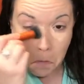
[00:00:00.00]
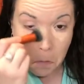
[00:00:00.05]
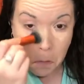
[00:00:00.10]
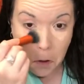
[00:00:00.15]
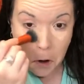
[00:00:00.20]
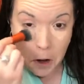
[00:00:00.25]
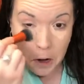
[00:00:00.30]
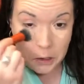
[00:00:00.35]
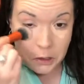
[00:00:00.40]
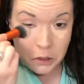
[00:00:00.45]

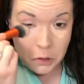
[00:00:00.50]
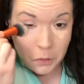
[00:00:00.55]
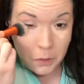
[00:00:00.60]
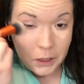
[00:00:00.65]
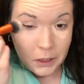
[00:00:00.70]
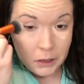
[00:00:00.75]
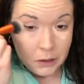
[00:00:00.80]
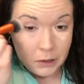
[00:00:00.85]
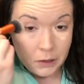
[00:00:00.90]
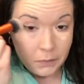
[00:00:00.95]
brush we
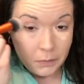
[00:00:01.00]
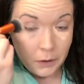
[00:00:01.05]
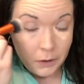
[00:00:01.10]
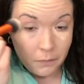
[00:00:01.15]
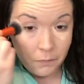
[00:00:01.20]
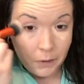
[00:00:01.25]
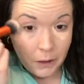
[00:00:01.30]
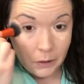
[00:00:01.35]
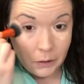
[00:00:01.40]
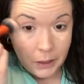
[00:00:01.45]
used for the
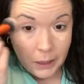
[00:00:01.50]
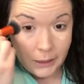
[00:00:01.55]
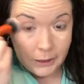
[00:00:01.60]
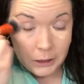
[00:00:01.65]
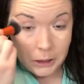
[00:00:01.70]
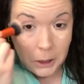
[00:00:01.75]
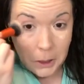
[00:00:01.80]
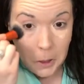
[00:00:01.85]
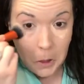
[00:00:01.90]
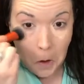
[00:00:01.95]

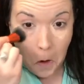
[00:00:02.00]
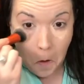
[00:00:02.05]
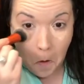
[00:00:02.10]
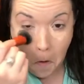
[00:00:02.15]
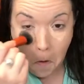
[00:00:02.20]
foundation.